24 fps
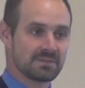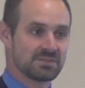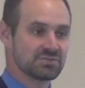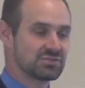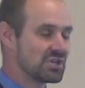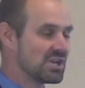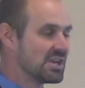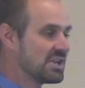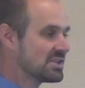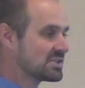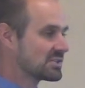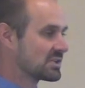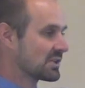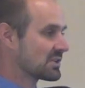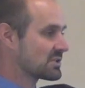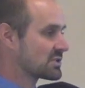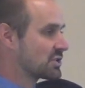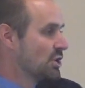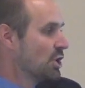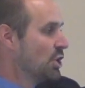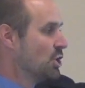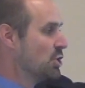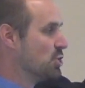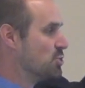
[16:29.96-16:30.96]

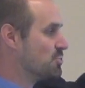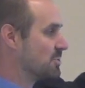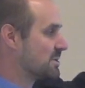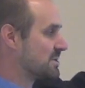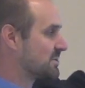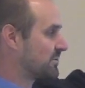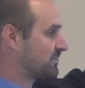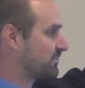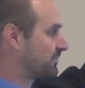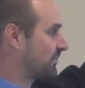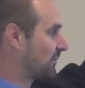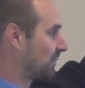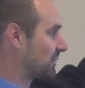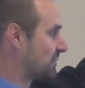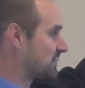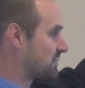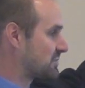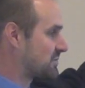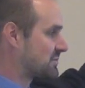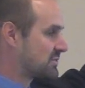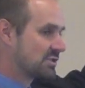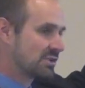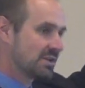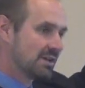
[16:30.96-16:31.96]
Jesus, who was
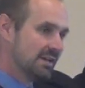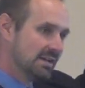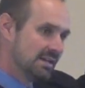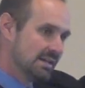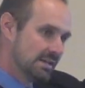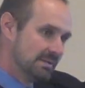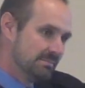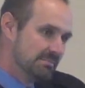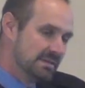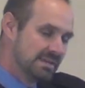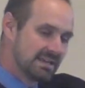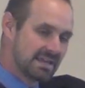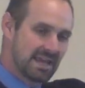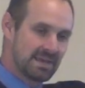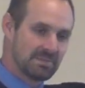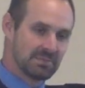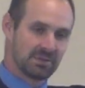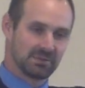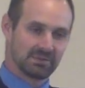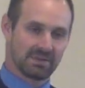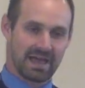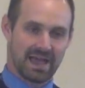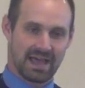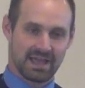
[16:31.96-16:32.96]
first, became
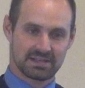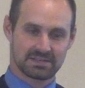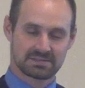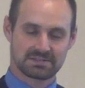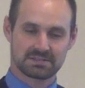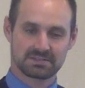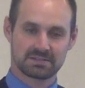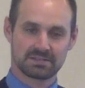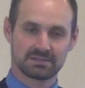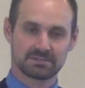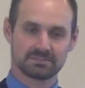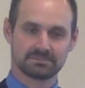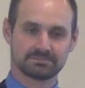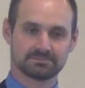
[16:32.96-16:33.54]
the last.